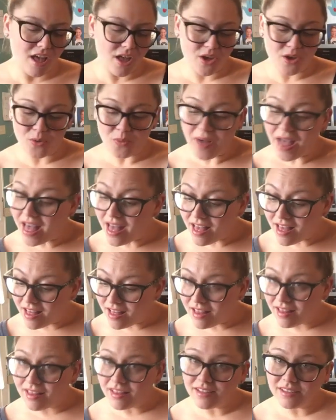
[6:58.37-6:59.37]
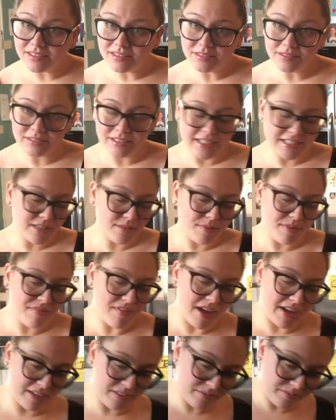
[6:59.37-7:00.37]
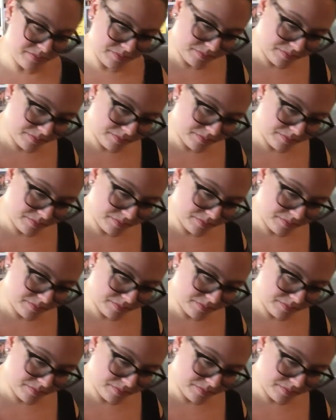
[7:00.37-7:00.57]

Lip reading: Oh well, this will be fine.